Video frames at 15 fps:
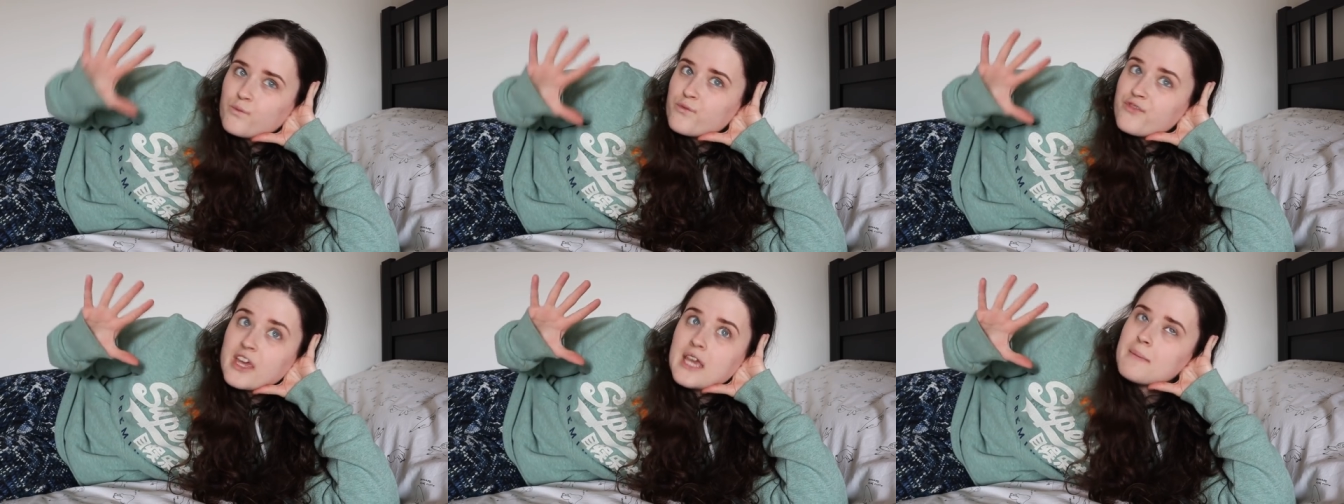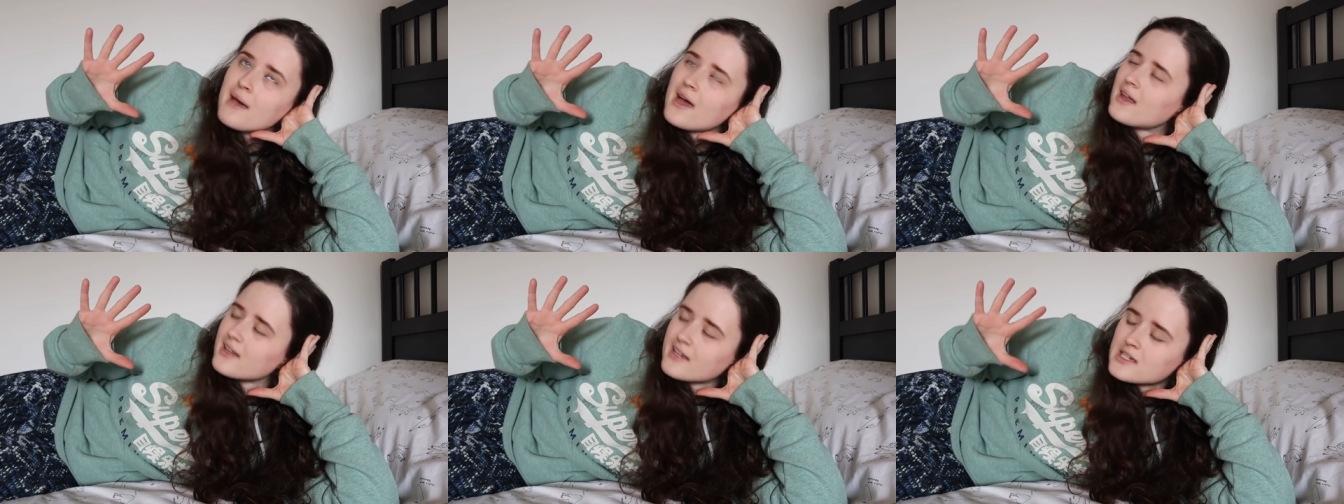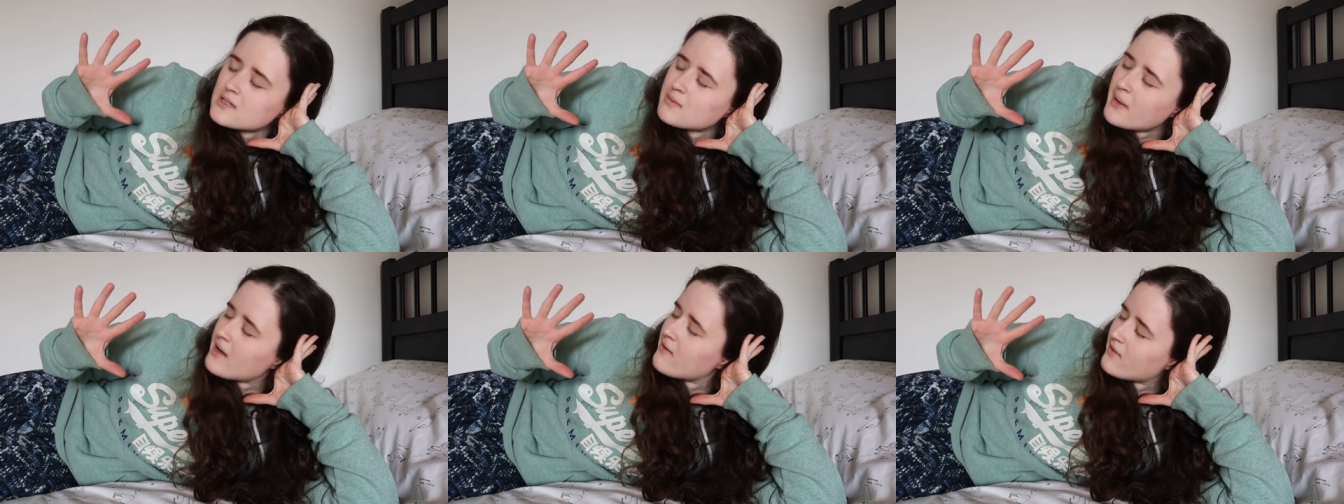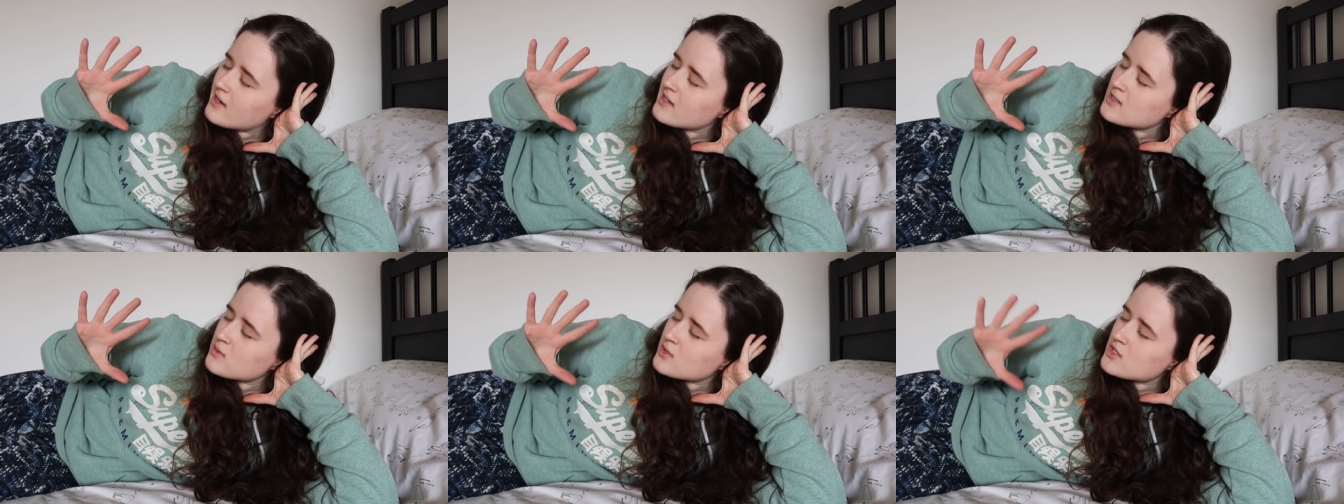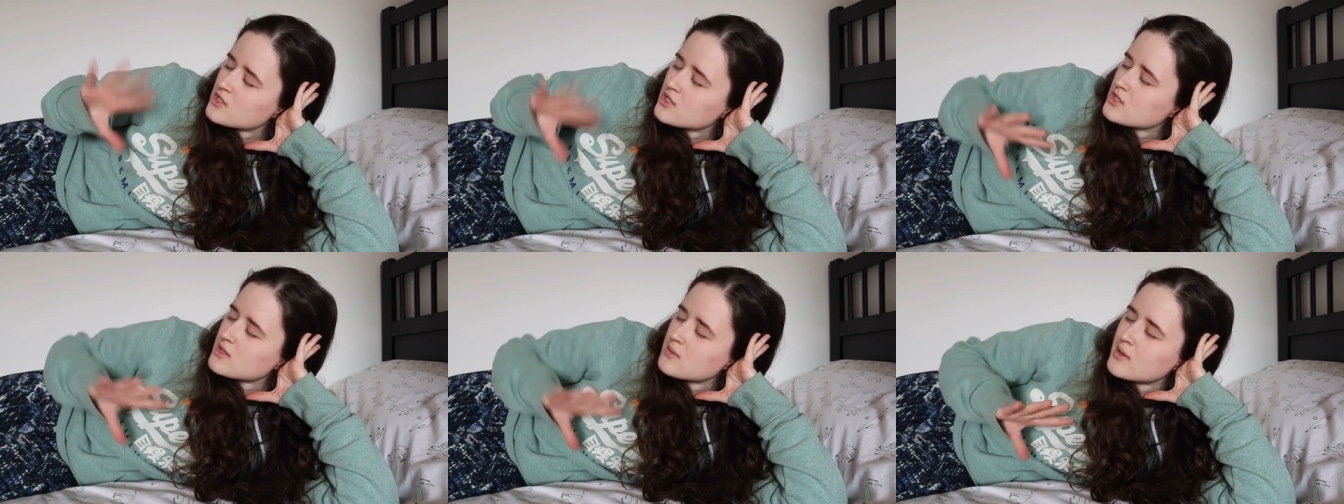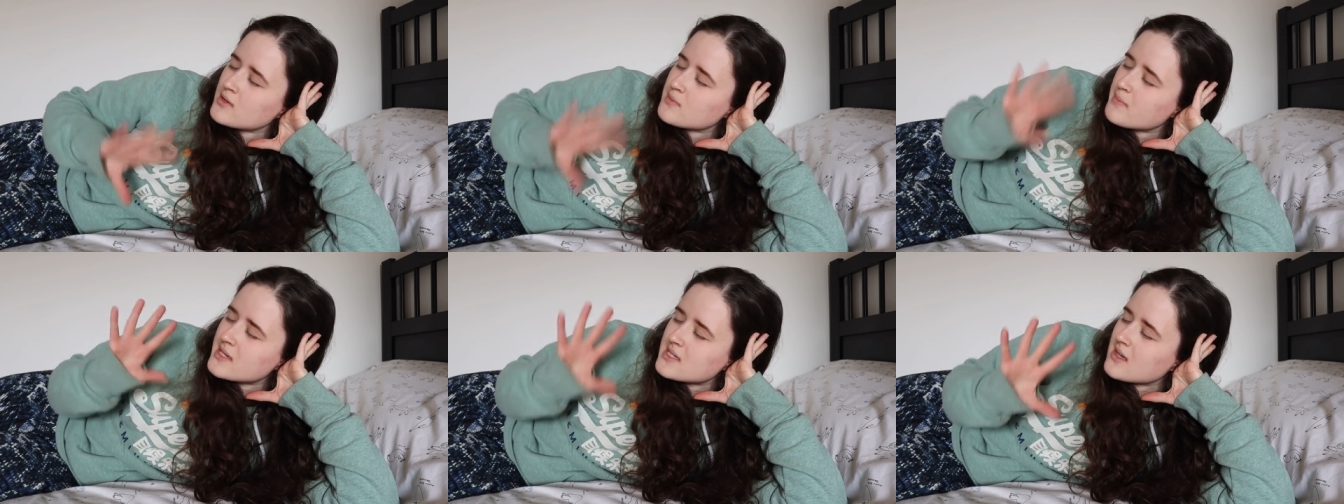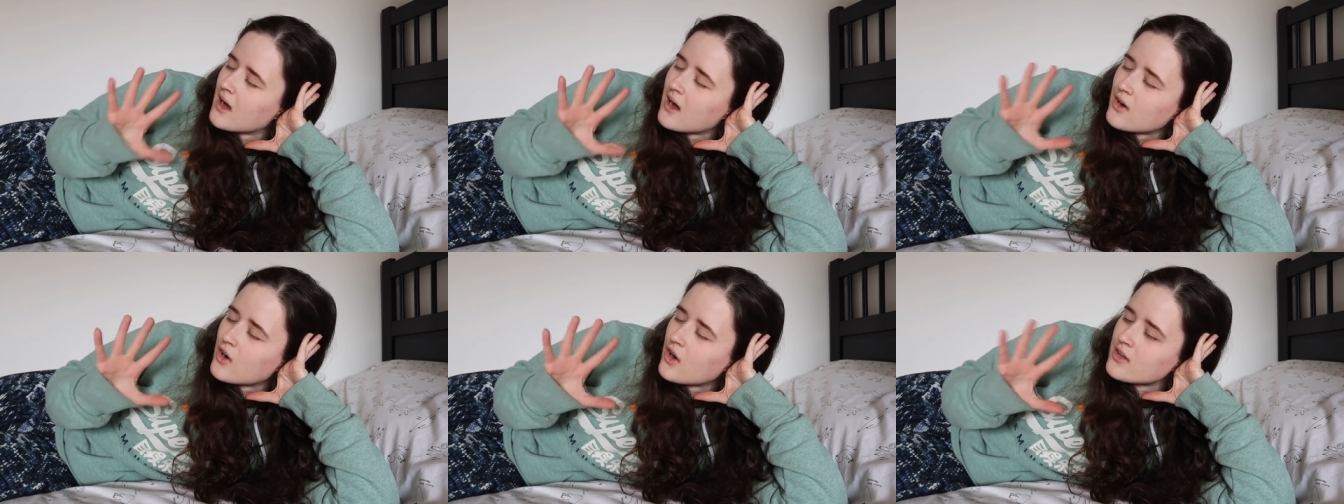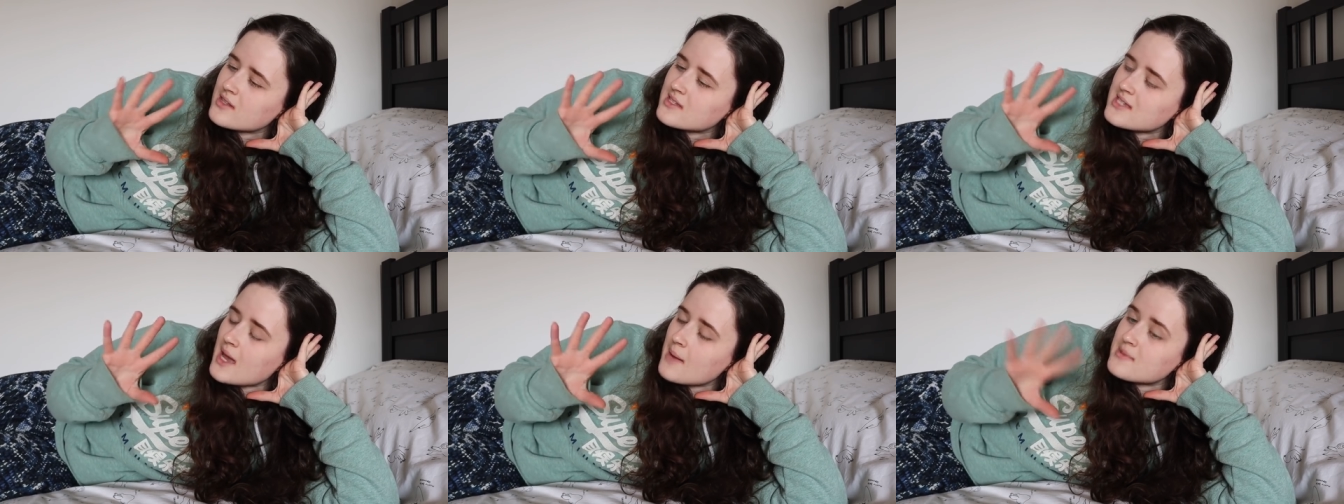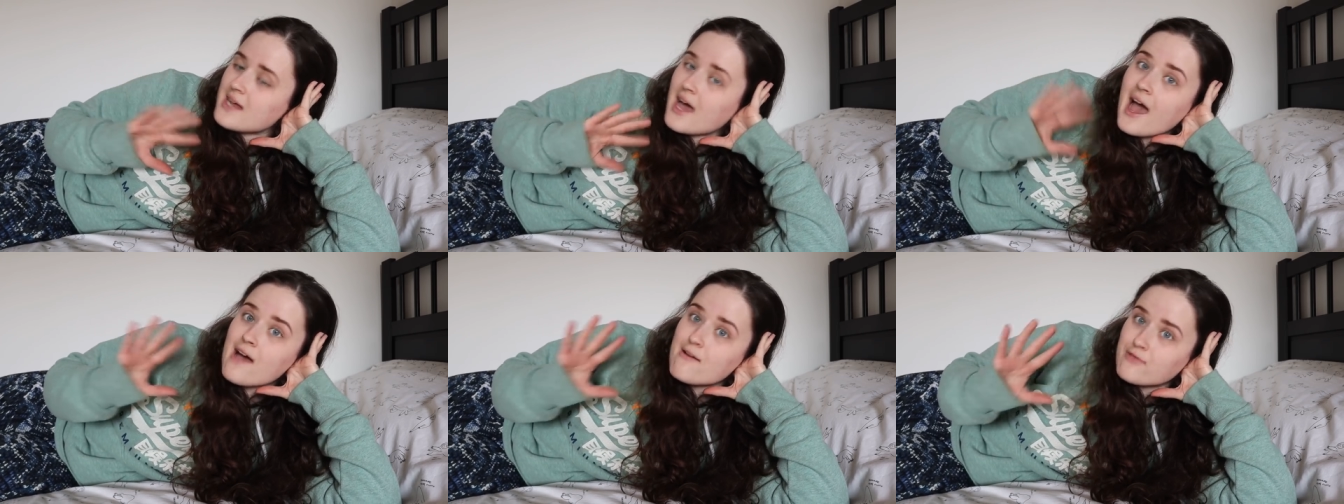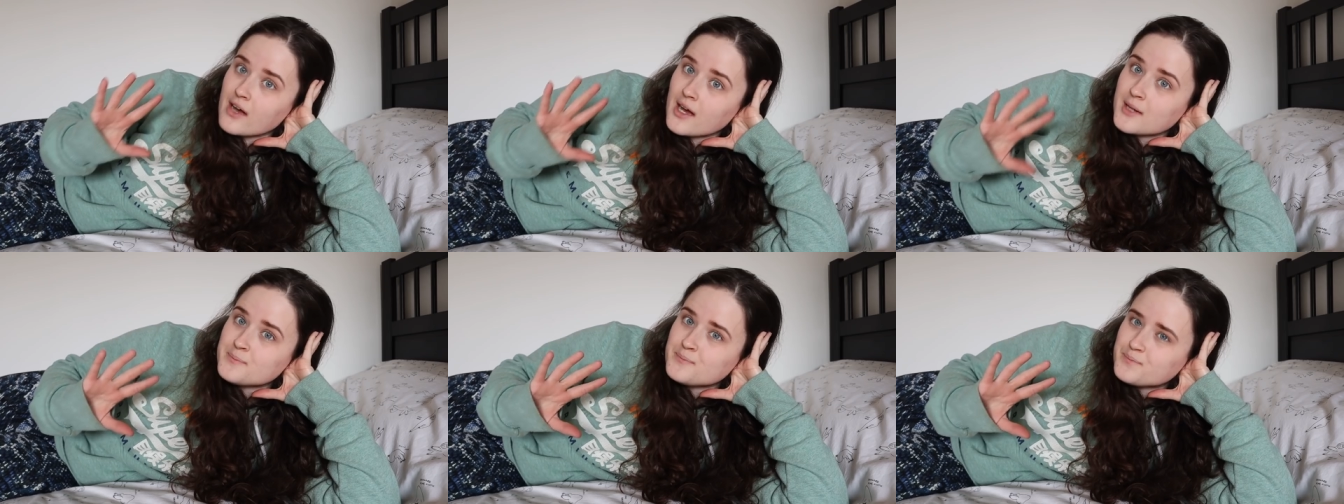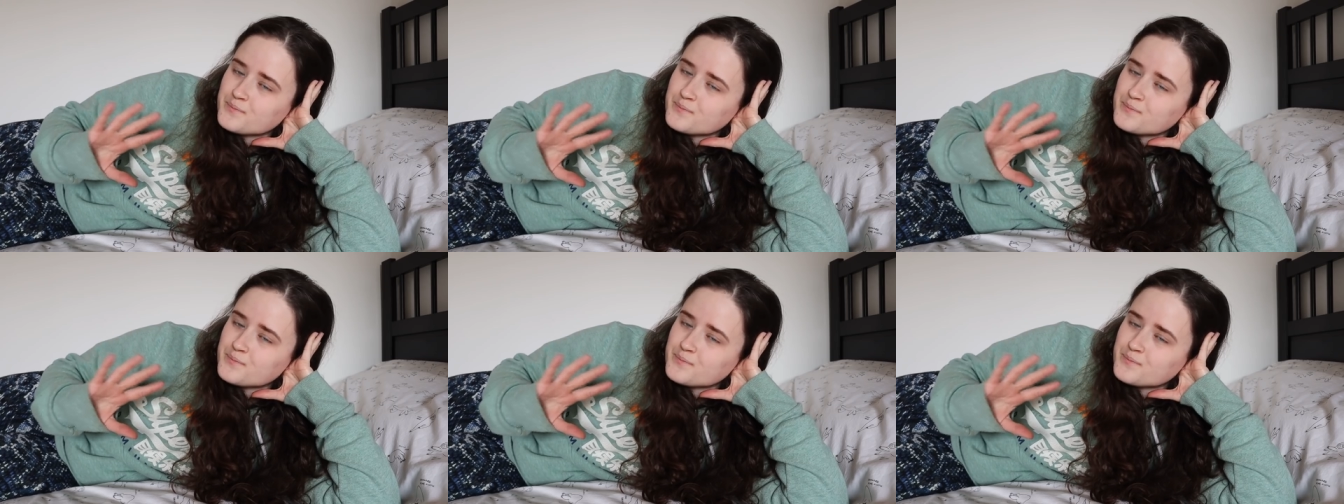female experience, which is just the most bizarre concept ever.